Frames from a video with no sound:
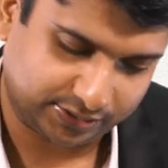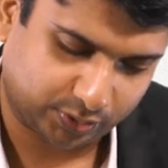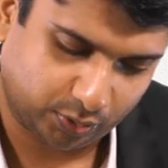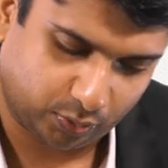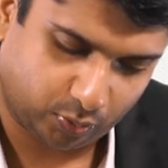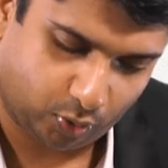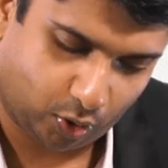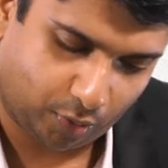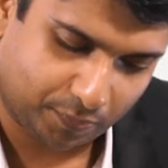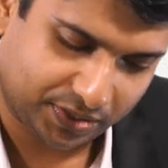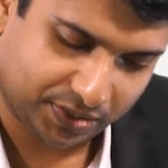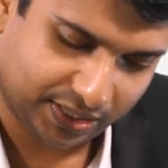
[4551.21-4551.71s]

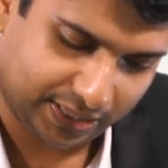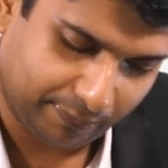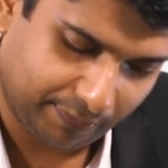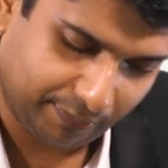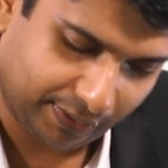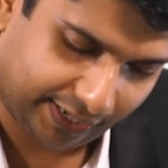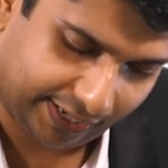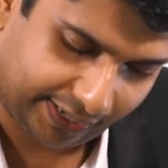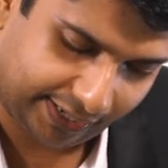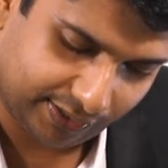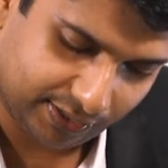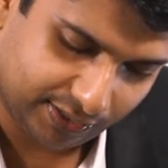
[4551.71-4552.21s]
So option
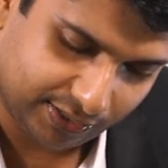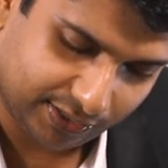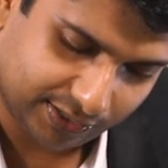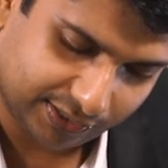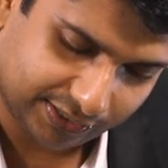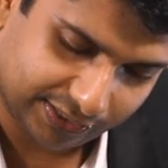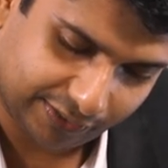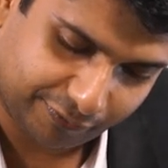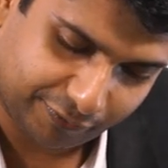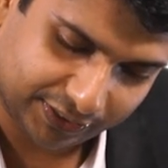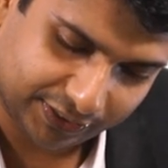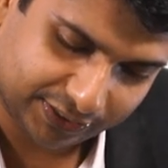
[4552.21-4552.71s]
number A,
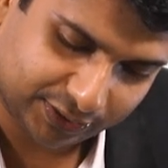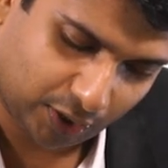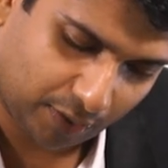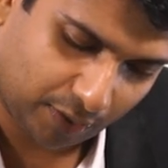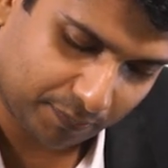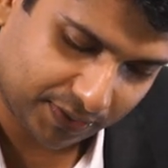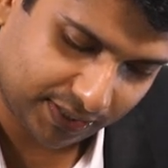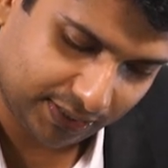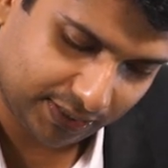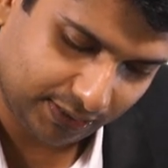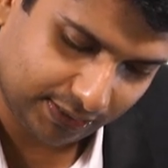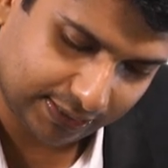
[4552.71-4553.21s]
the first
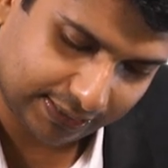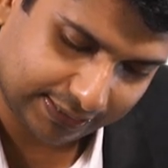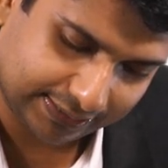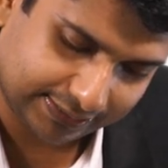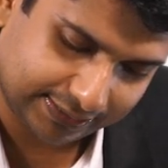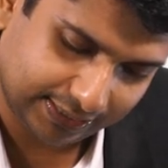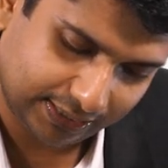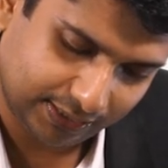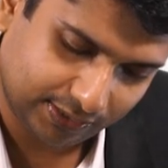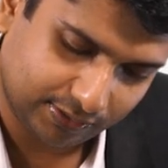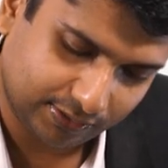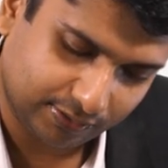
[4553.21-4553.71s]
option is
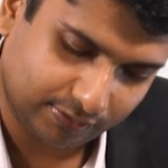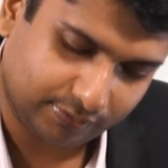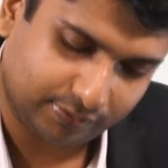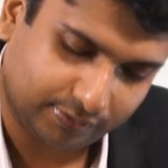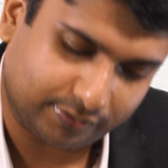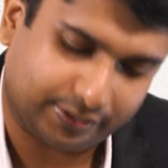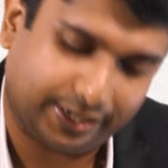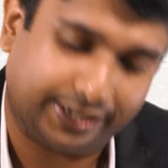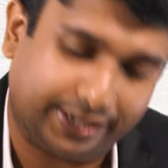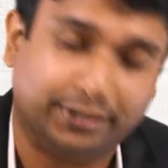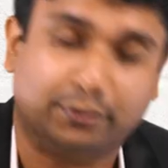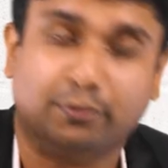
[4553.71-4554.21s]
the
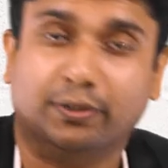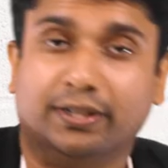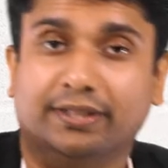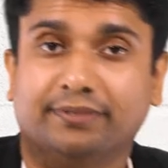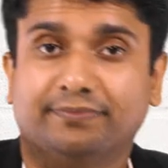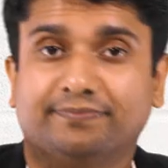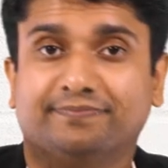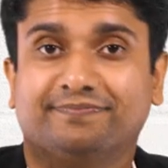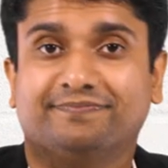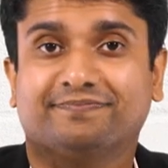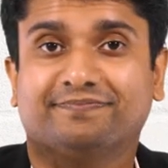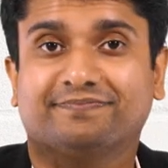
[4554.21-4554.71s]
right one.
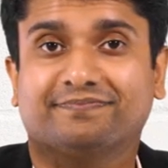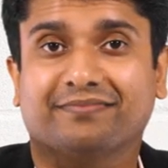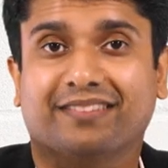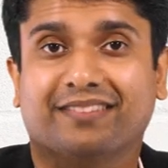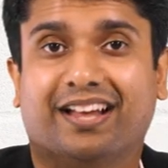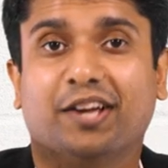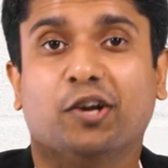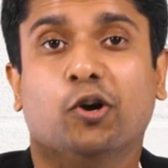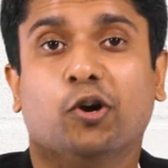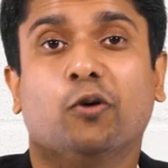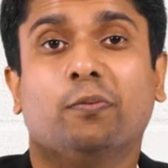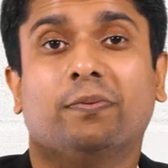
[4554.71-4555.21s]

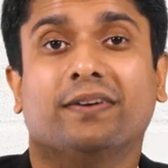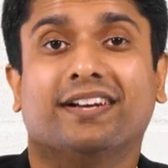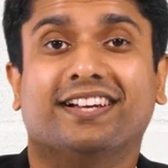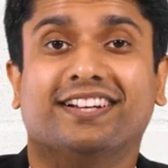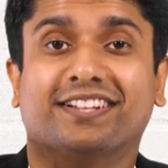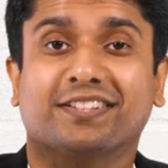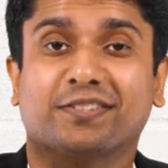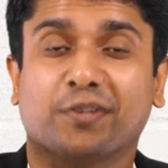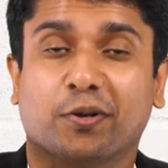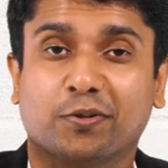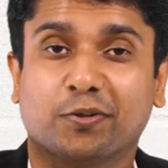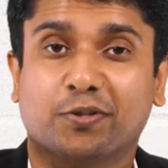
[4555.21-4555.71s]
I hope
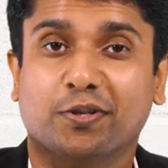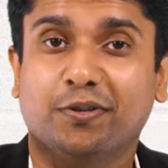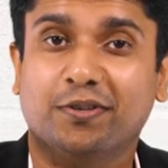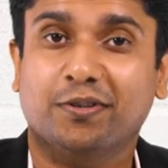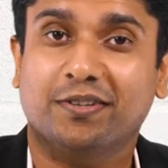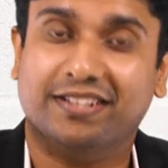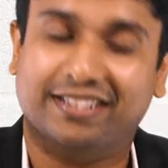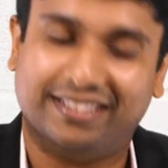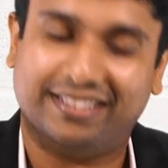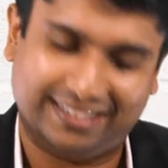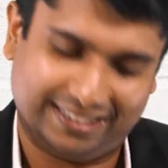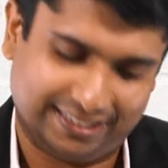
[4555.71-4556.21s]
it is
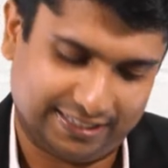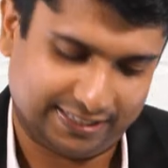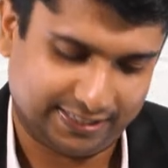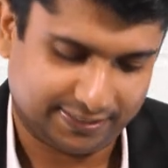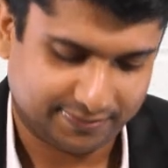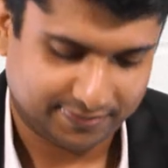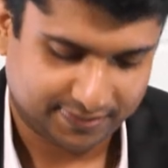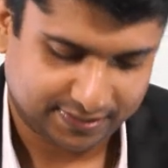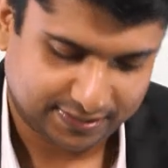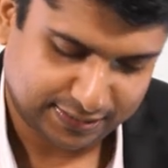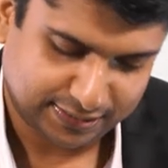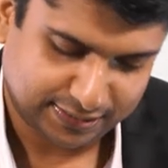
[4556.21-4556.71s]
also clear.